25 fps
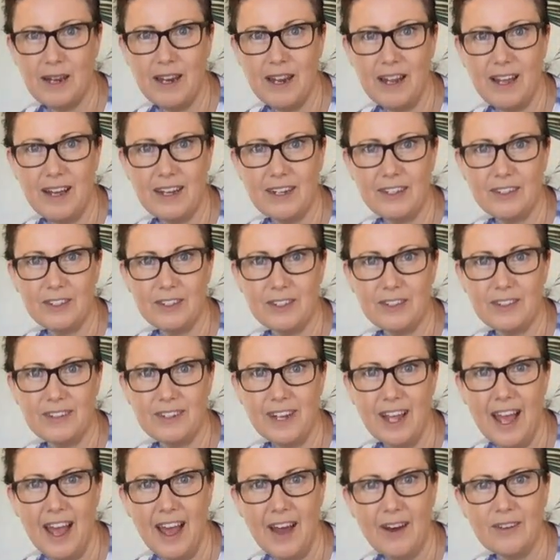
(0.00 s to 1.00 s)
larger?
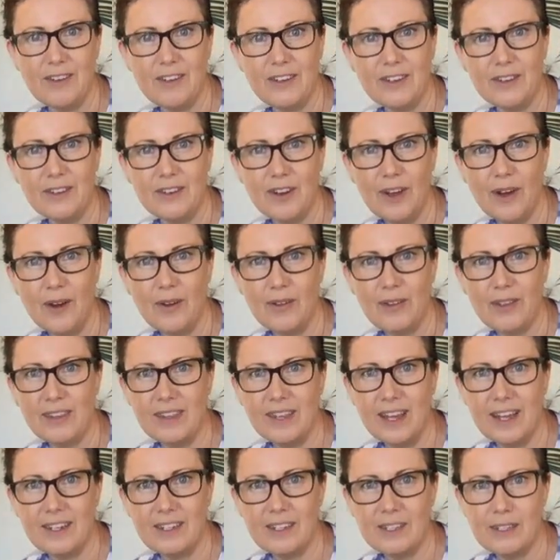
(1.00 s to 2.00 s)
How do you know that
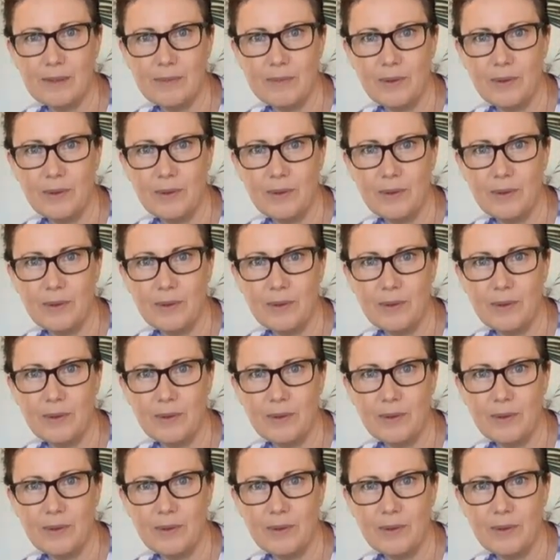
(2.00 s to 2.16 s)
that is